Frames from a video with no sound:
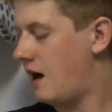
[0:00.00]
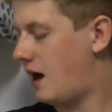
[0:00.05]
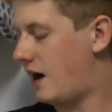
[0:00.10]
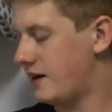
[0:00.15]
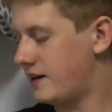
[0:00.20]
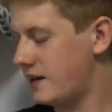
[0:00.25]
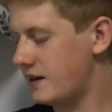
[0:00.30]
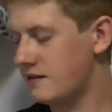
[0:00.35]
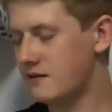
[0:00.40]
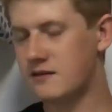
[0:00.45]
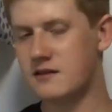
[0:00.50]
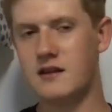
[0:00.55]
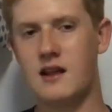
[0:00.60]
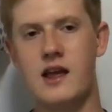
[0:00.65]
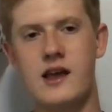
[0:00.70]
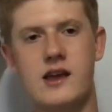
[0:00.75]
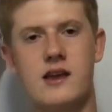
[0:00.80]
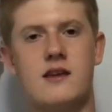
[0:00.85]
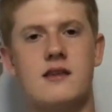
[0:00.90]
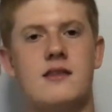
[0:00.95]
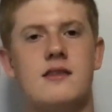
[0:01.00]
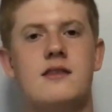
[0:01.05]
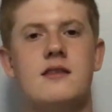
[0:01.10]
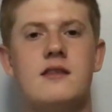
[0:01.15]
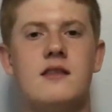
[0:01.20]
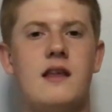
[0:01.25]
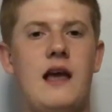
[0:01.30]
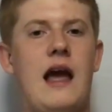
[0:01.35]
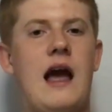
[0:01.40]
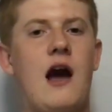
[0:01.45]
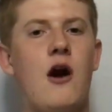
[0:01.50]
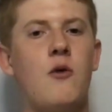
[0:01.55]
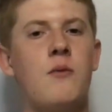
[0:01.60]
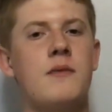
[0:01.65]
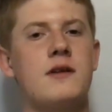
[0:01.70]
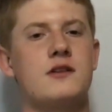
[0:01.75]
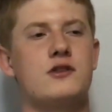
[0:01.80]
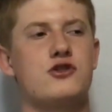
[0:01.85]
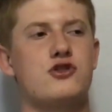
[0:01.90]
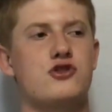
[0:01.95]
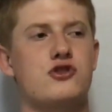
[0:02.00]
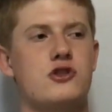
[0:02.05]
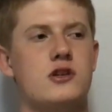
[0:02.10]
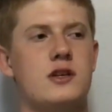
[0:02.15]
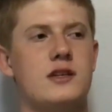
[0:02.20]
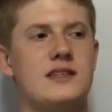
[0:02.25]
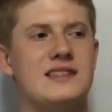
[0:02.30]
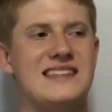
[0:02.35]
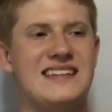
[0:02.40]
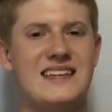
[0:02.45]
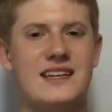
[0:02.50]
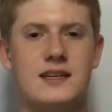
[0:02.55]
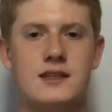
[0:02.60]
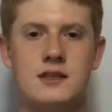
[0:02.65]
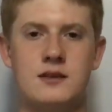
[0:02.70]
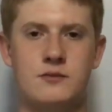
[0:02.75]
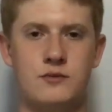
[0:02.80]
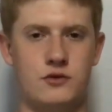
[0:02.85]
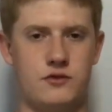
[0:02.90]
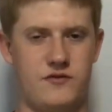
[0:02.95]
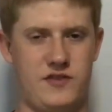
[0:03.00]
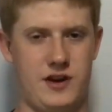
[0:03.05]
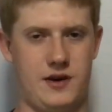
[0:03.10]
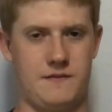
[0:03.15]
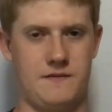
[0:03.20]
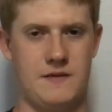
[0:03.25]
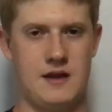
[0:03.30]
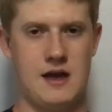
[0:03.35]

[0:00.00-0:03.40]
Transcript: didn't like how much she did in the movie,